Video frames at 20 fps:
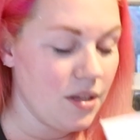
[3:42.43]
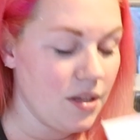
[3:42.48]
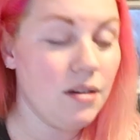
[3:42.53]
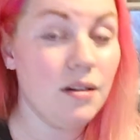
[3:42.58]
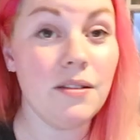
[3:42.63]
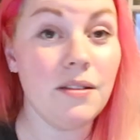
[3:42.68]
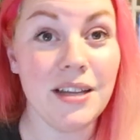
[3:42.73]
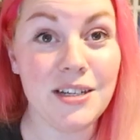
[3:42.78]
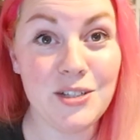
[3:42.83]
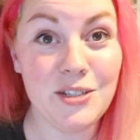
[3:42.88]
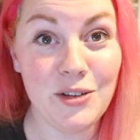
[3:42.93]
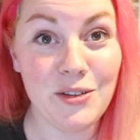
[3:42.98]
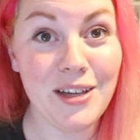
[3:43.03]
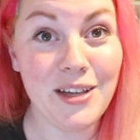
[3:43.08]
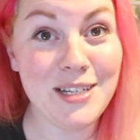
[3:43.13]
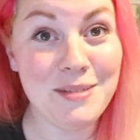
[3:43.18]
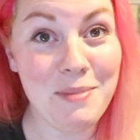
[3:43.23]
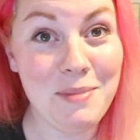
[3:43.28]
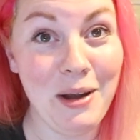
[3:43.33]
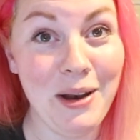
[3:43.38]
Oh, they do. They
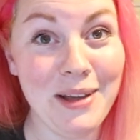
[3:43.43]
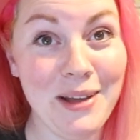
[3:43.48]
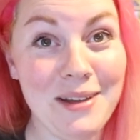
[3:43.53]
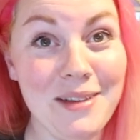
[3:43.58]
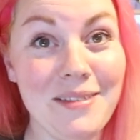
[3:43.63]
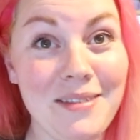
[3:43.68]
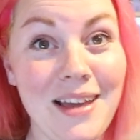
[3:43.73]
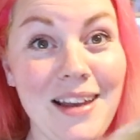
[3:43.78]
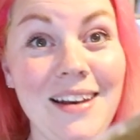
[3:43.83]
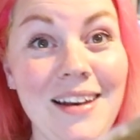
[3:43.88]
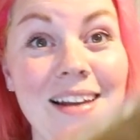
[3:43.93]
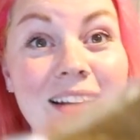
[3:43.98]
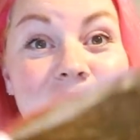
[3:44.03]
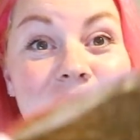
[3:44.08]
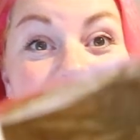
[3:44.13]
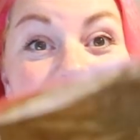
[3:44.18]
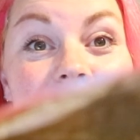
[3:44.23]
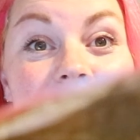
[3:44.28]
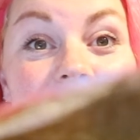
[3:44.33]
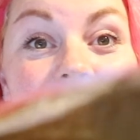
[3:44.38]
smell like they're
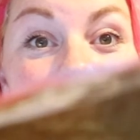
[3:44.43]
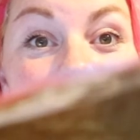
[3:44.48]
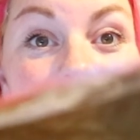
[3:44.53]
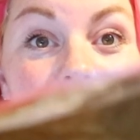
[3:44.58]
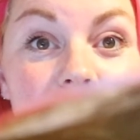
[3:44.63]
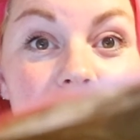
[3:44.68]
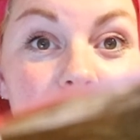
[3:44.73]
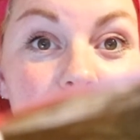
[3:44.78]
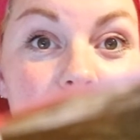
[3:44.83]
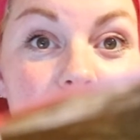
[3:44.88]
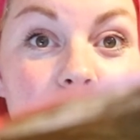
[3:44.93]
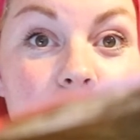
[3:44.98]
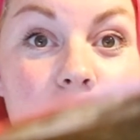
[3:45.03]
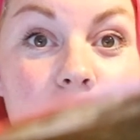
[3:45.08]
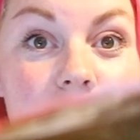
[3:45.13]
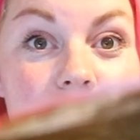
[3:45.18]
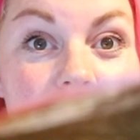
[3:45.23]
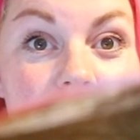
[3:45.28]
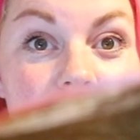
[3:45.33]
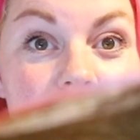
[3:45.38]
literally peanut butter
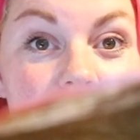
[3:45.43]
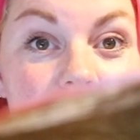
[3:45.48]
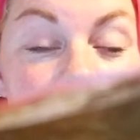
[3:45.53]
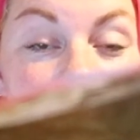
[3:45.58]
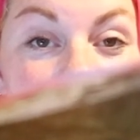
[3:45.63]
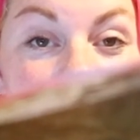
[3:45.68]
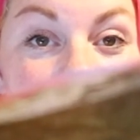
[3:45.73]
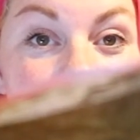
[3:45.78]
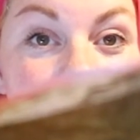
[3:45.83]
Wotsits.